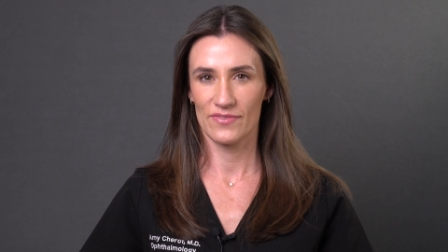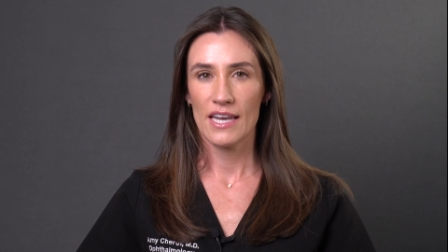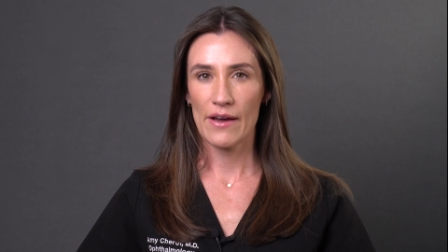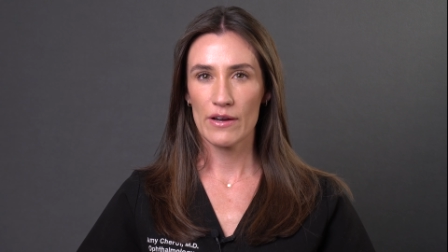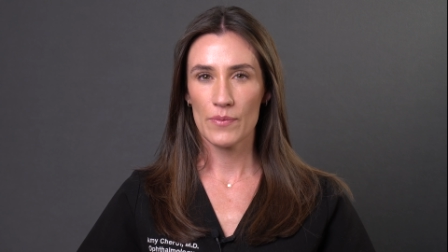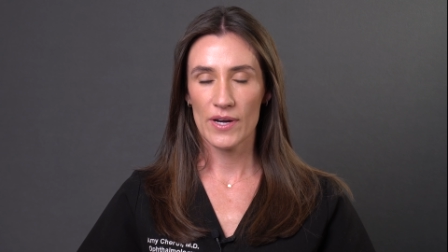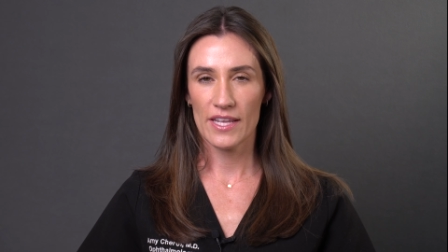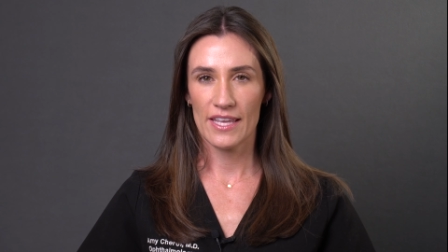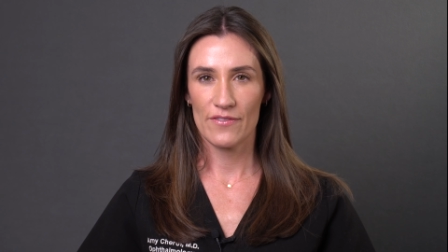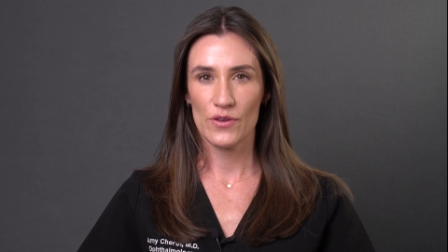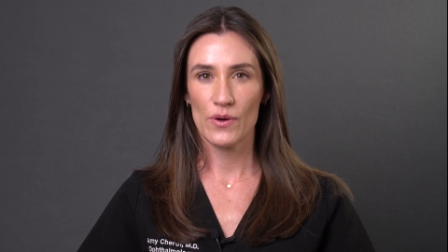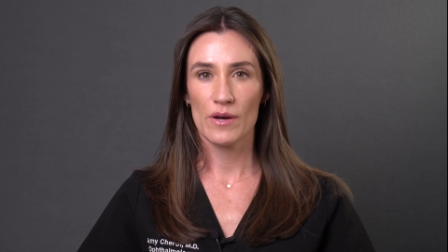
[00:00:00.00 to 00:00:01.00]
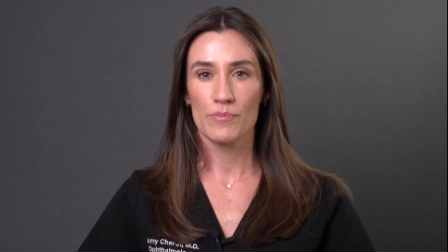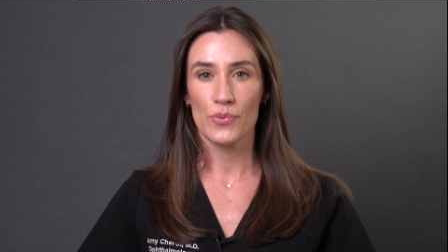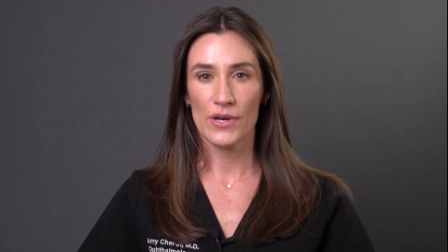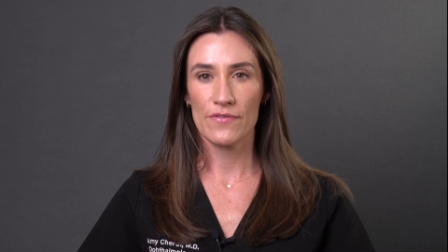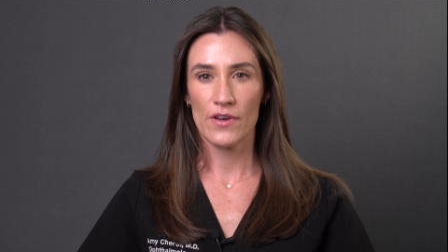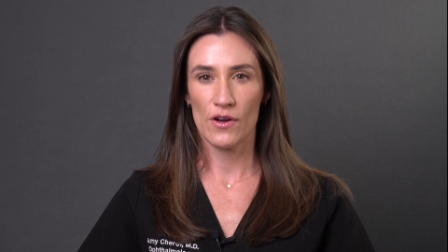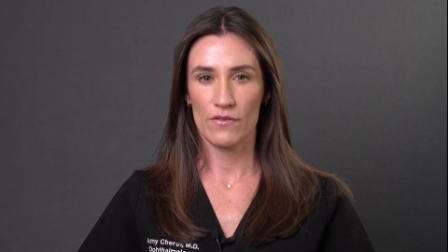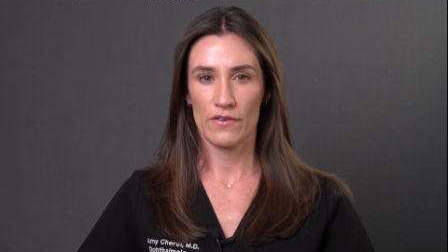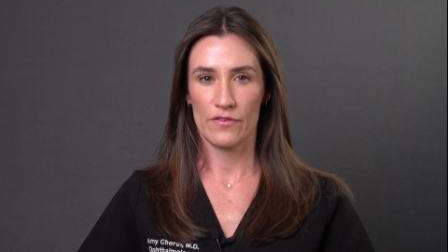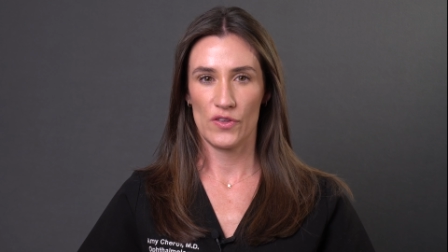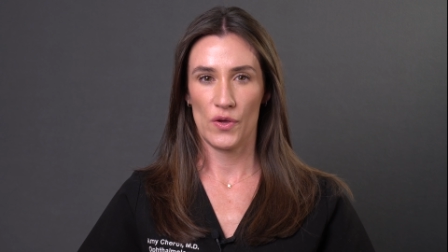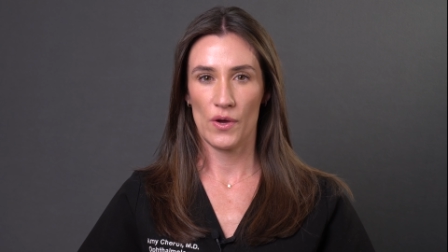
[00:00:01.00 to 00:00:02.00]
Now I want to give you a brief
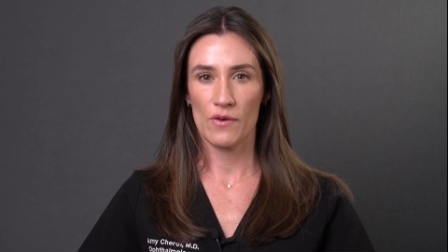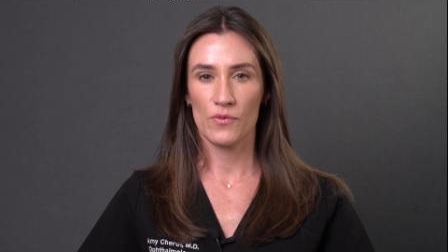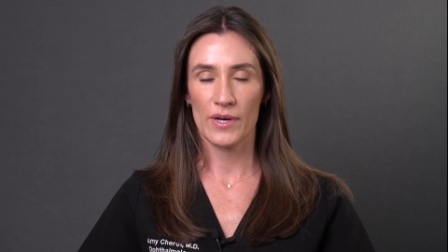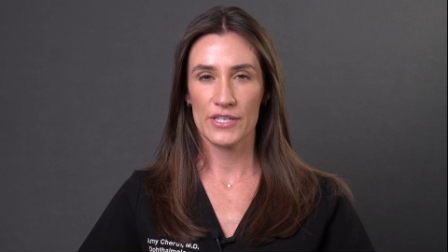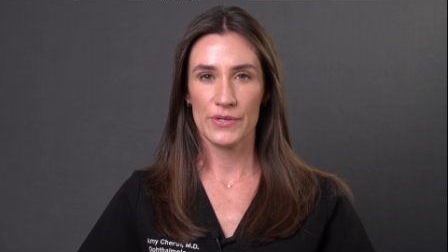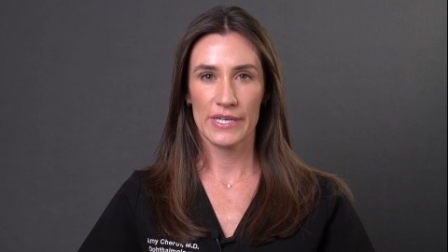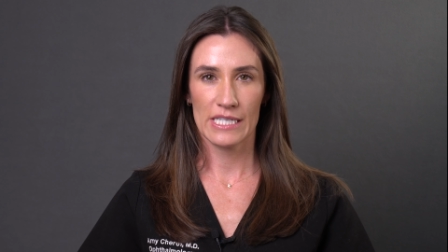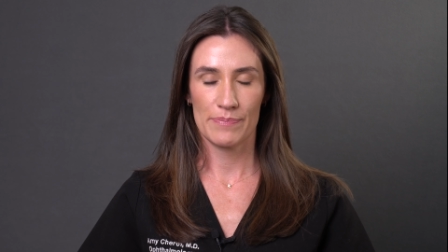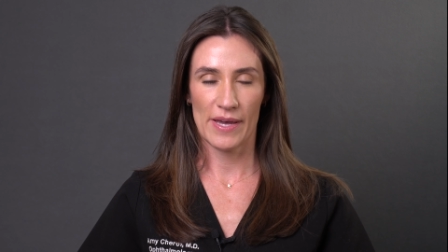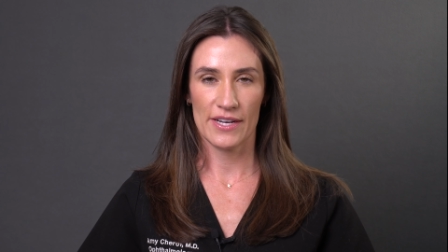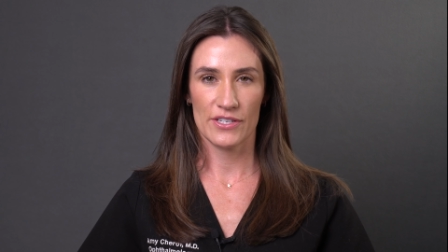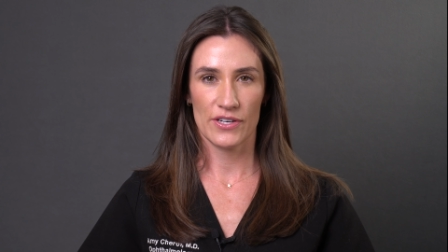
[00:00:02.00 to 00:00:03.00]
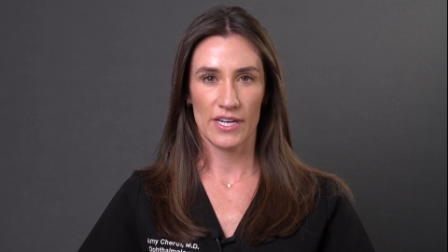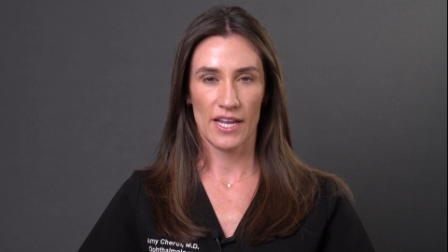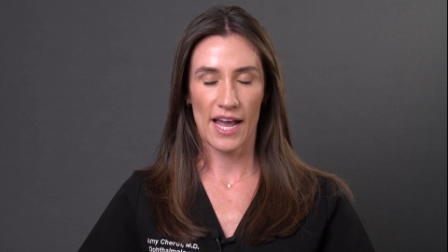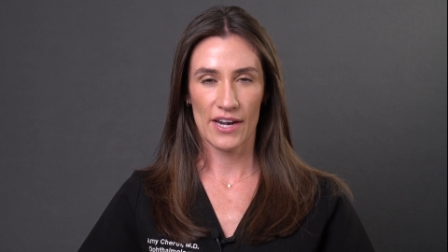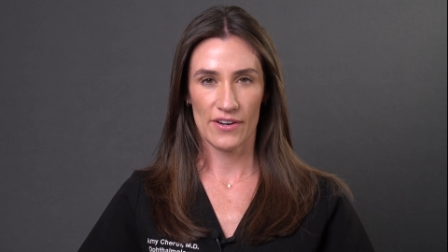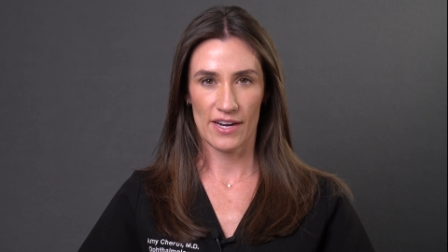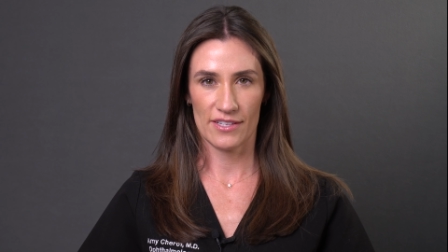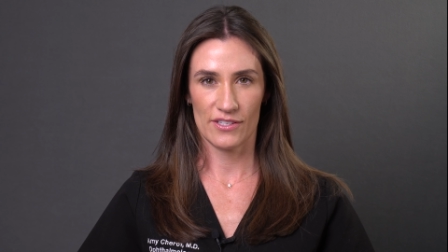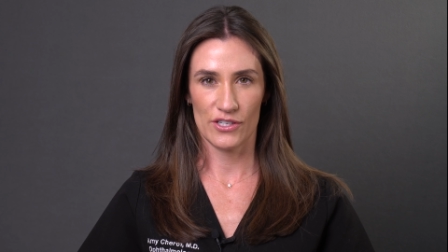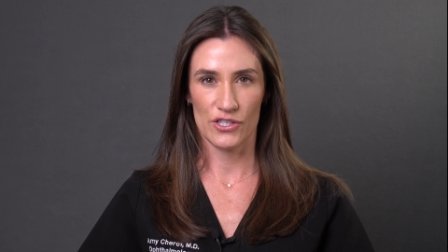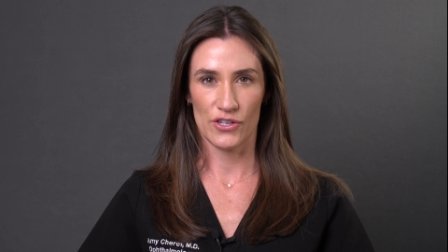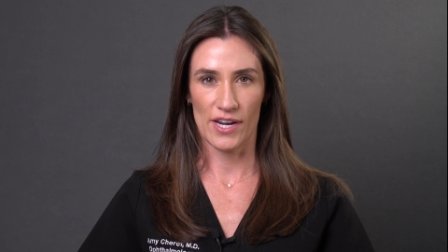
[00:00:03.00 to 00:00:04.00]
overview of what to expect during cataract
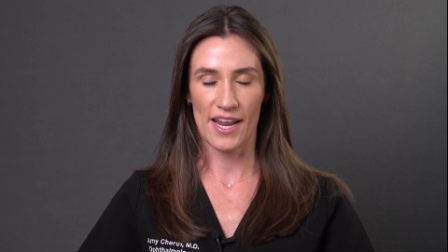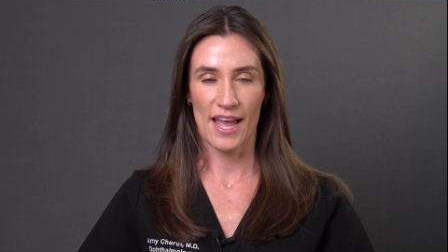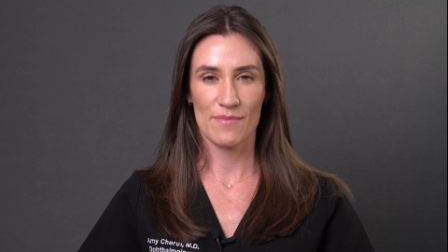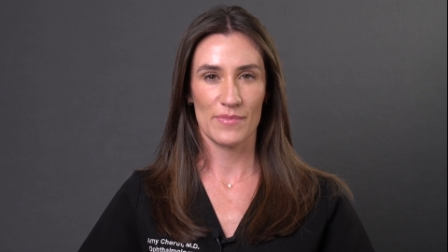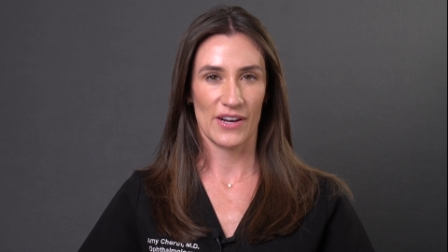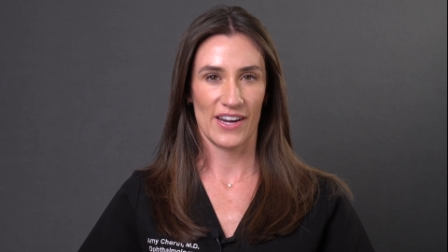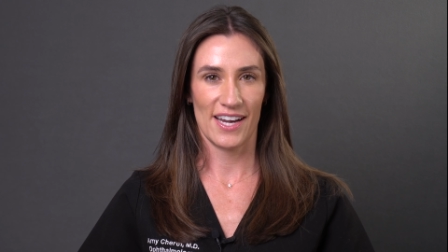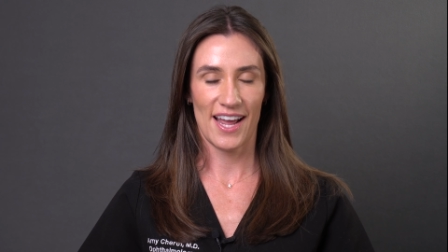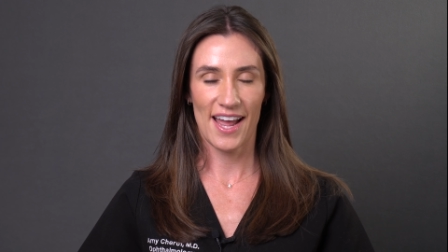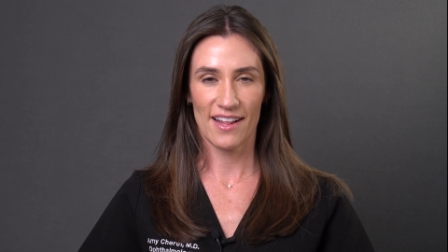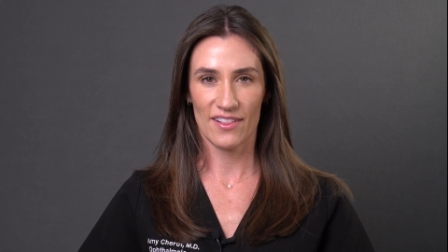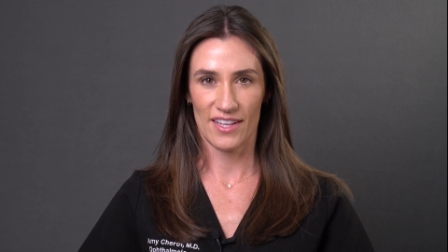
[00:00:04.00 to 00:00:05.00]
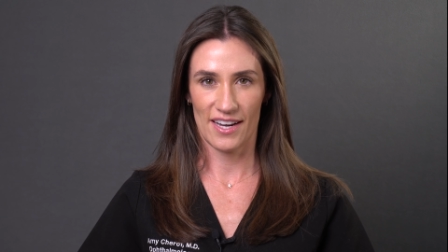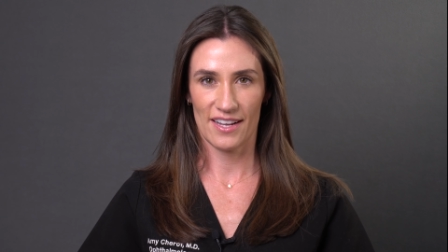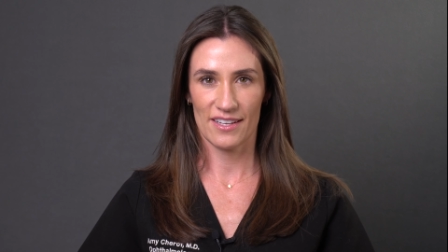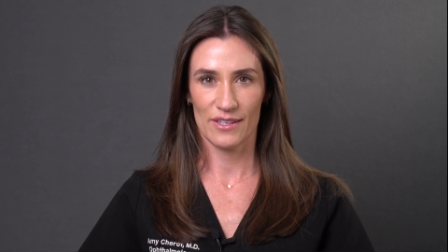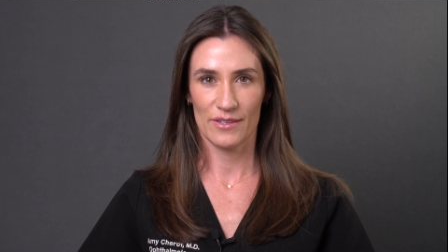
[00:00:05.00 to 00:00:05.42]
surgery at Marietta Eye Clinic.